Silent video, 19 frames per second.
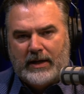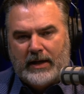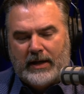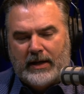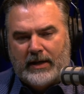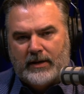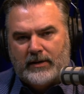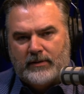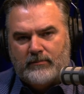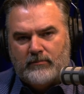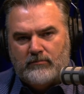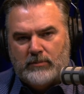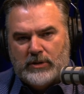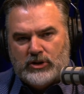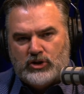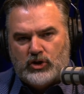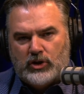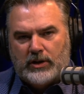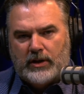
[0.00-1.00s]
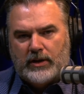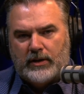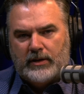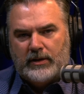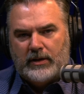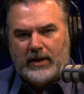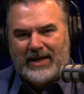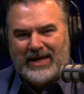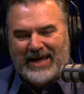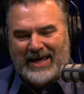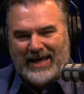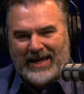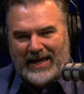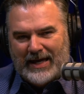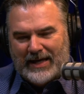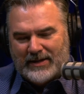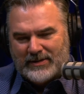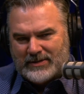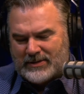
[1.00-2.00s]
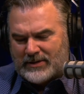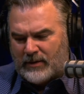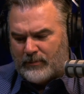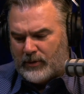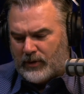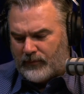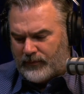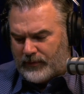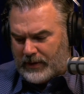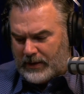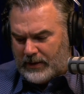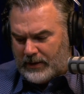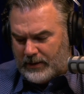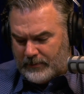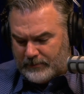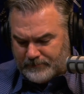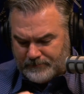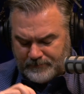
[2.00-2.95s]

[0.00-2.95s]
in Michigan and some of the